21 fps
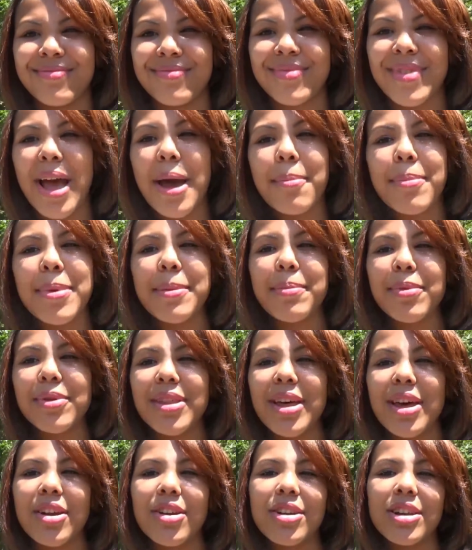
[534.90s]
Not people
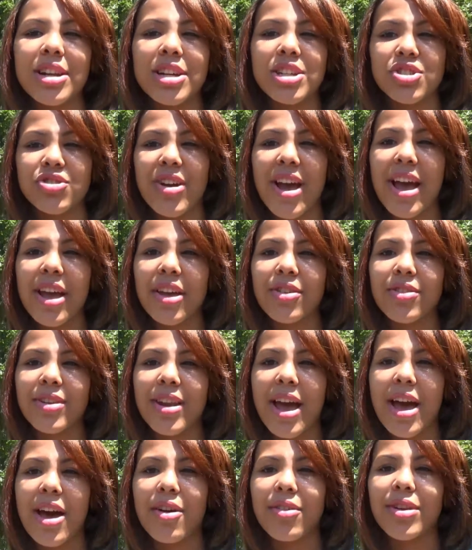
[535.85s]
that are going to drag you
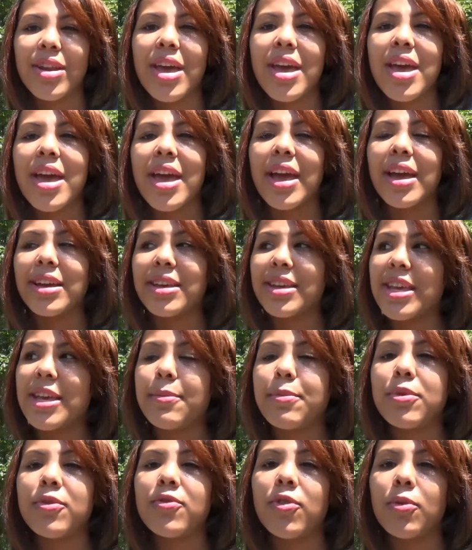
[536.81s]
down and
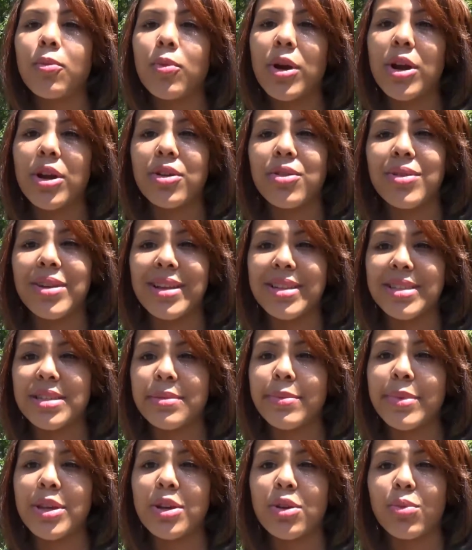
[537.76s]
keep you from where you need
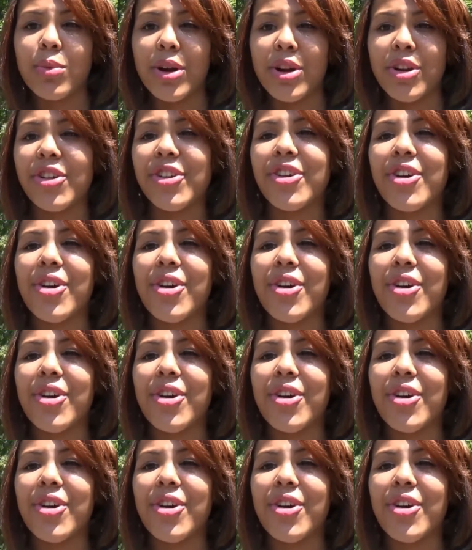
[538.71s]
to be or where you're